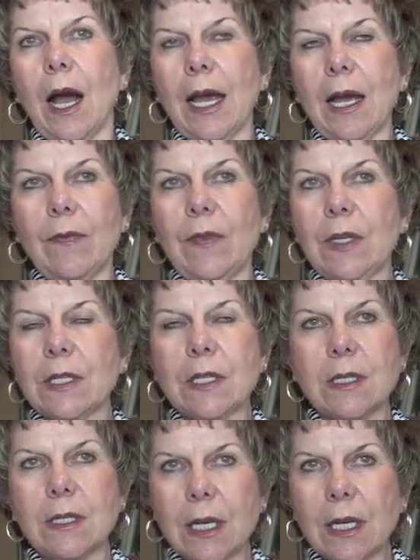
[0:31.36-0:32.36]
I had this
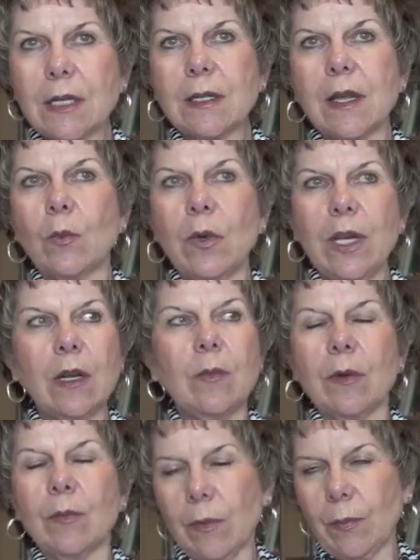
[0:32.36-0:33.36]
sense that we had
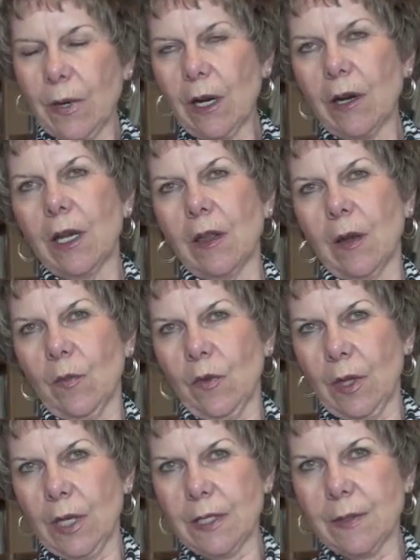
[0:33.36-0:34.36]
been preparing them
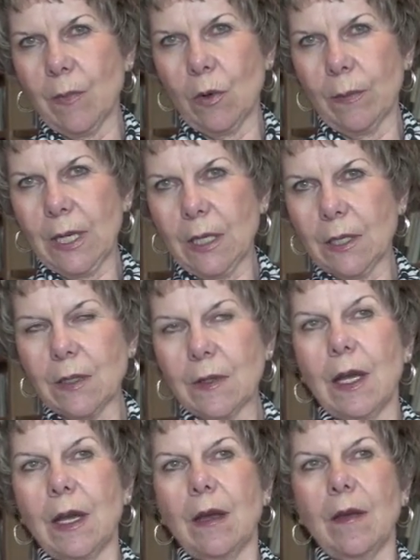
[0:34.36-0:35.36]
for this moment,
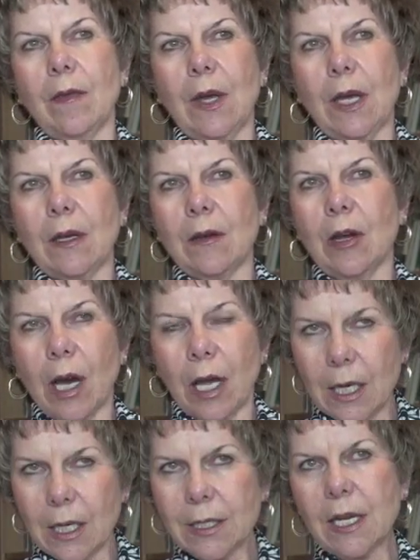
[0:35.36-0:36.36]
that
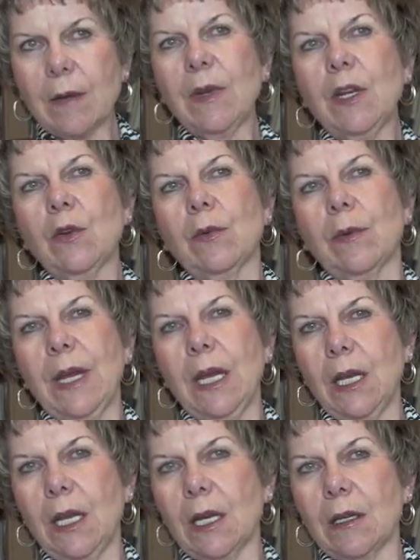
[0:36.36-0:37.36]
God had sent me to
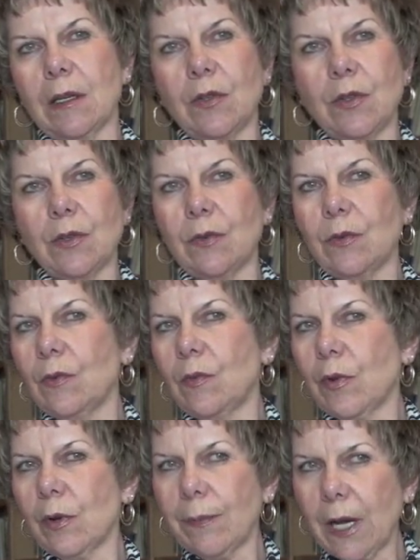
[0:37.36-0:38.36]
Romania to
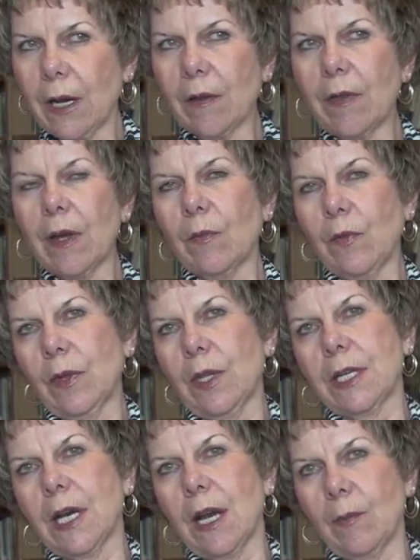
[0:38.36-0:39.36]
prepare them for
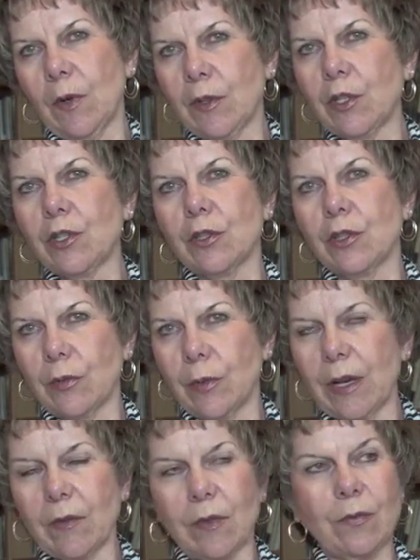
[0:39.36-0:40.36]
the time when the church
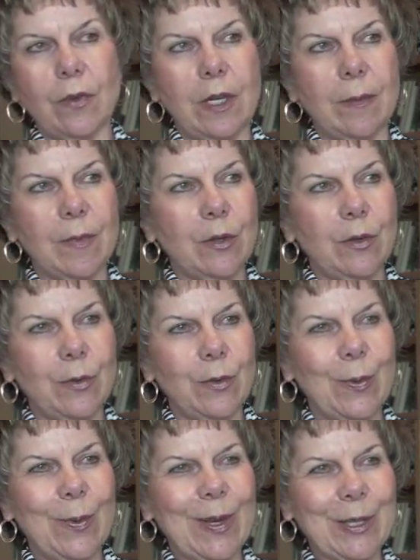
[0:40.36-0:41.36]
would have the freedom to
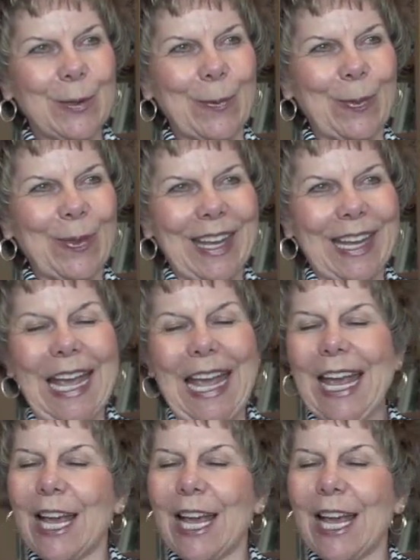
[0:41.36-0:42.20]
do its own thing.